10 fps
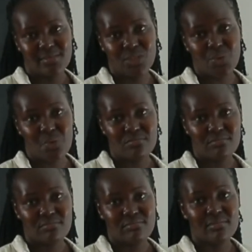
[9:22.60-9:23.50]
So,
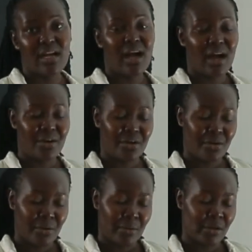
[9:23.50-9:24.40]

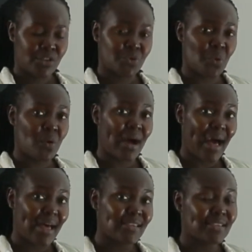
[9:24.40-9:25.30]

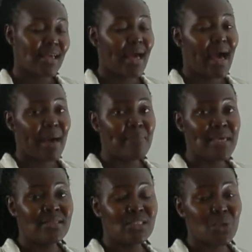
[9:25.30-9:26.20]
cars are
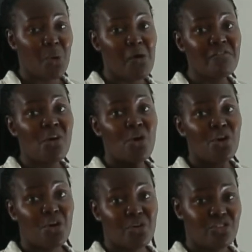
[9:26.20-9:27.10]
means of
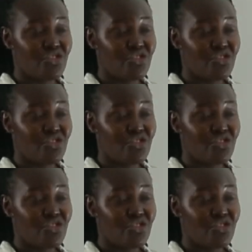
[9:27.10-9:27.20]
road